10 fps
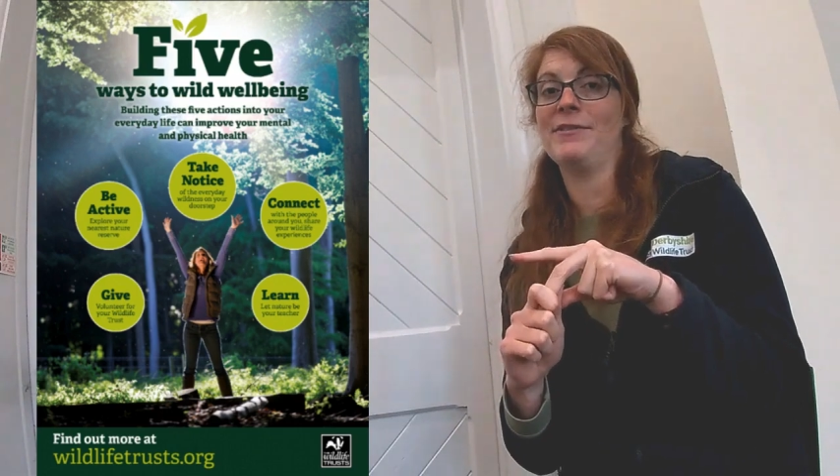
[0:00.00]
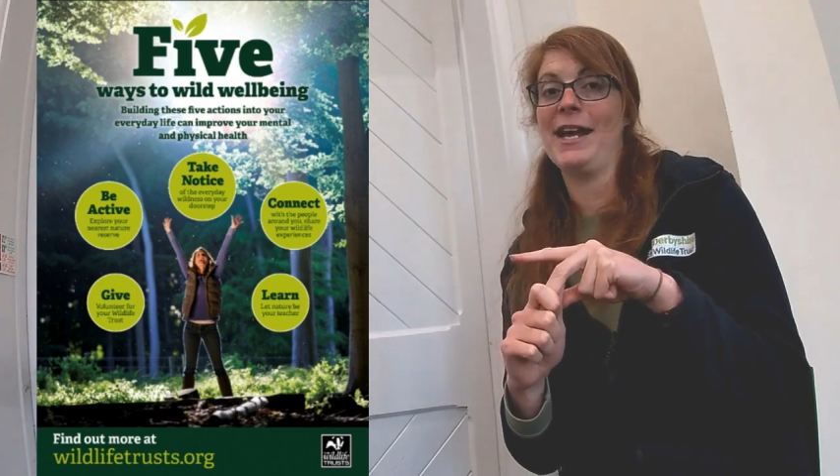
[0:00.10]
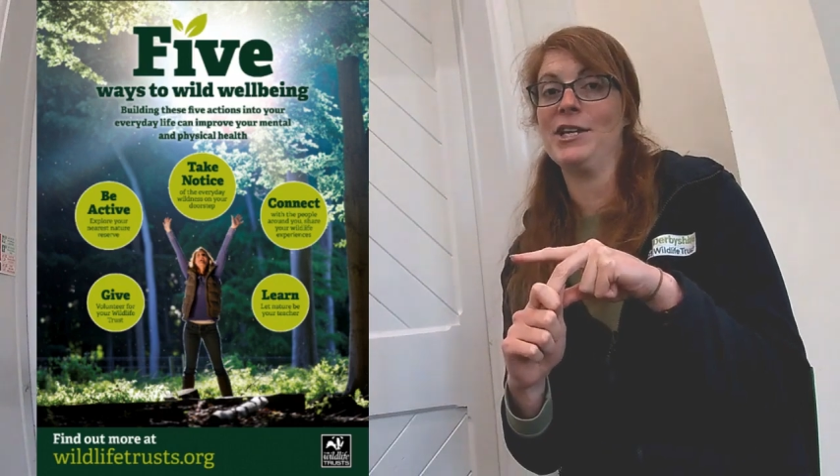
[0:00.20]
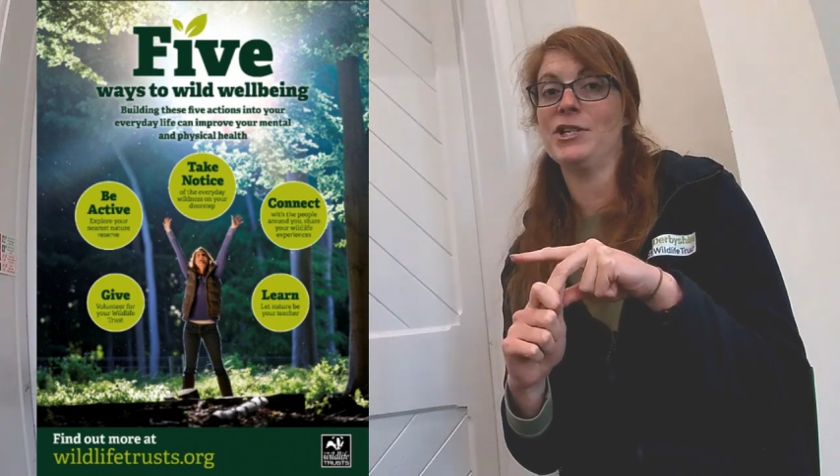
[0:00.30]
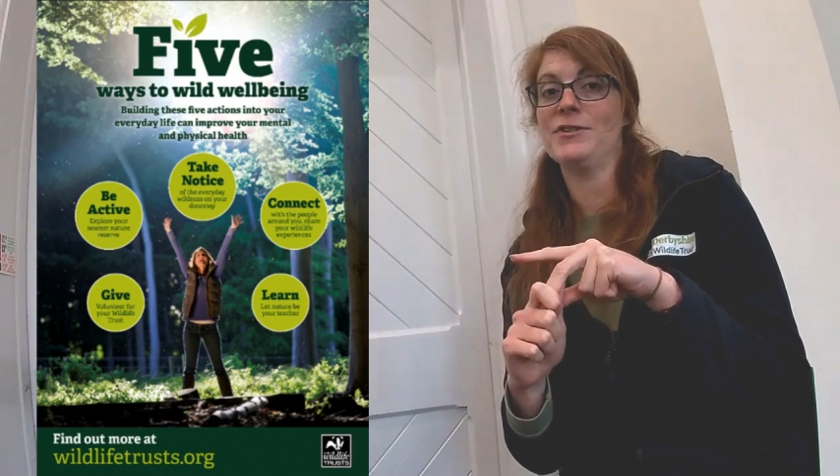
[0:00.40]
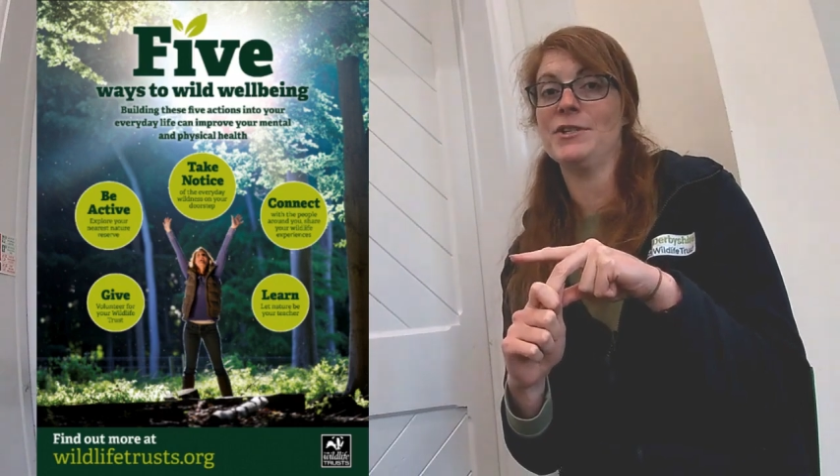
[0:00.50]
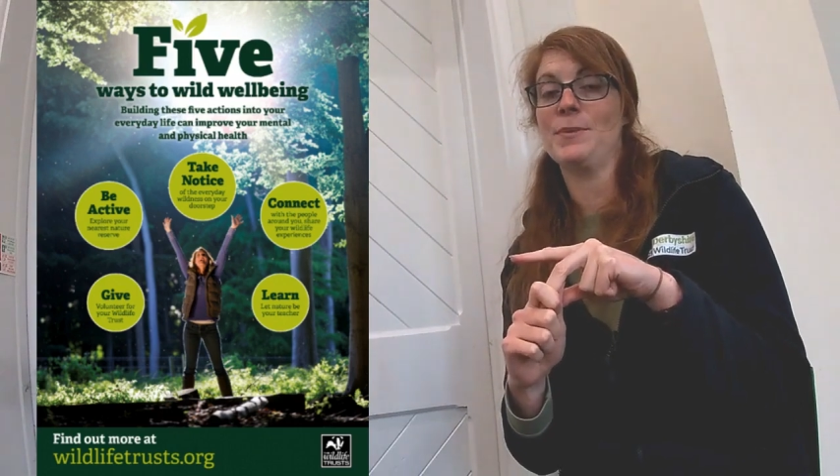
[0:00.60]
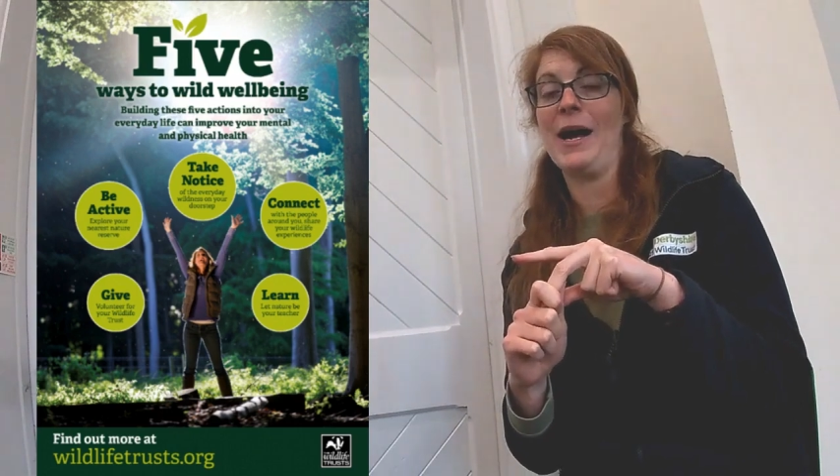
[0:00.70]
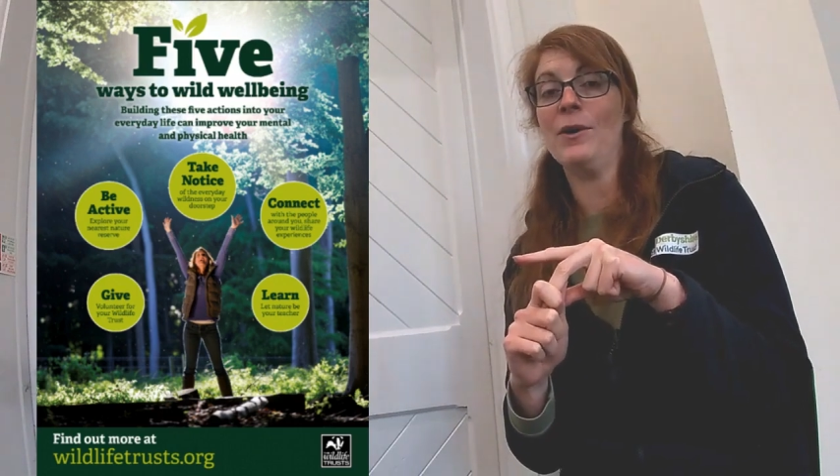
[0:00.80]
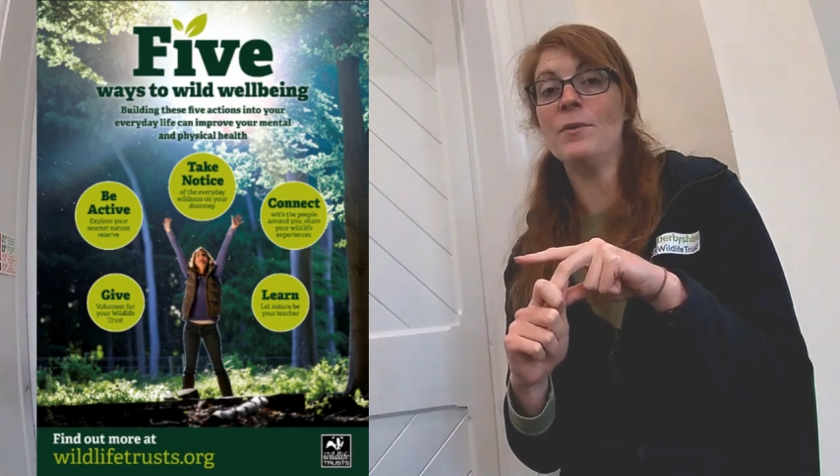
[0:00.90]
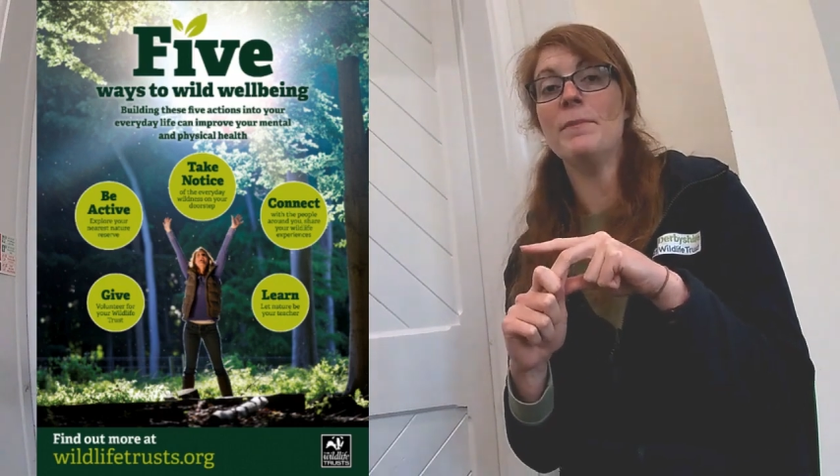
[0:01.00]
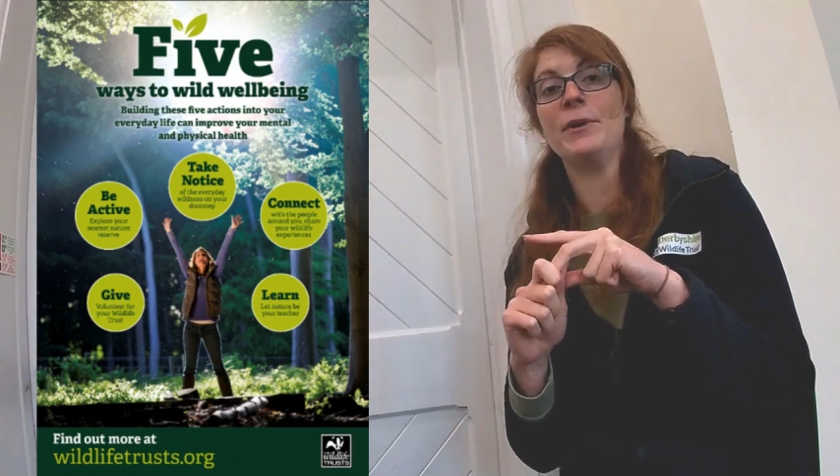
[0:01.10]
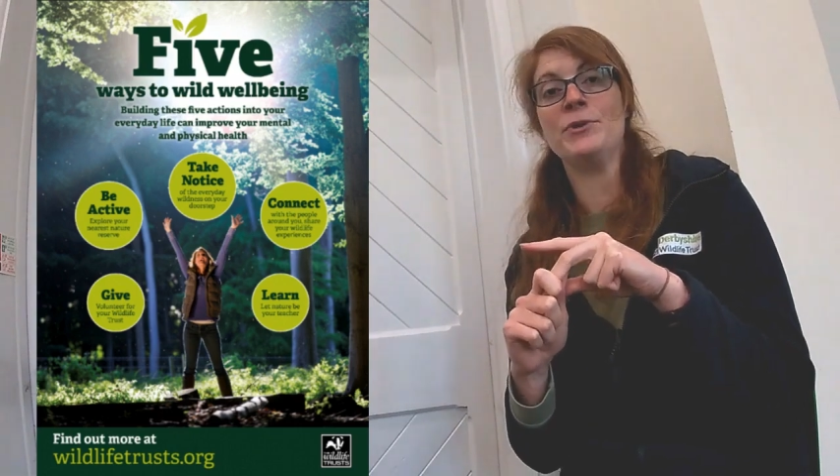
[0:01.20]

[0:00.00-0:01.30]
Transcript: with nature as well,